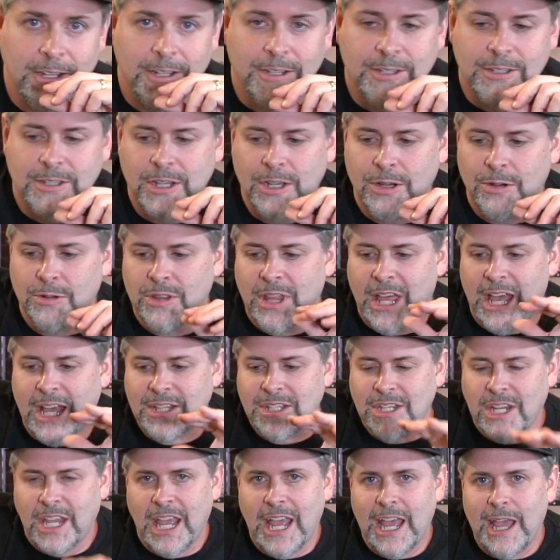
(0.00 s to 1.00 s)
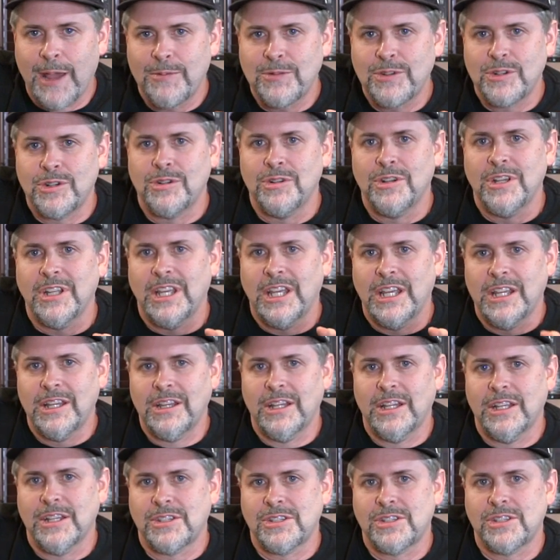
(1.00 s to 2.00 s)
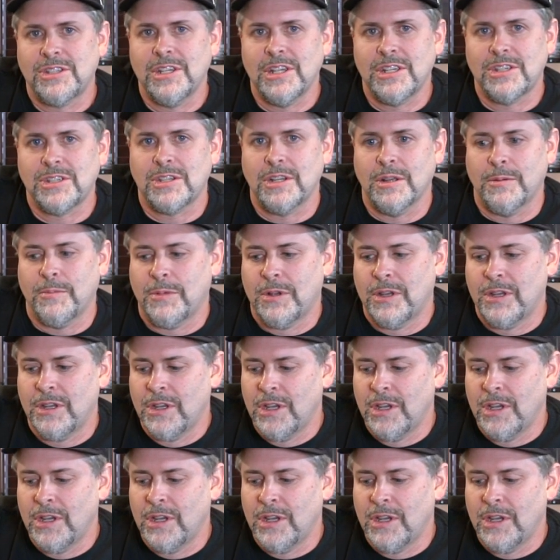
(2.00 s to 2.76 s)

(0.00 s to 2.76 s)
So that's captured in this system.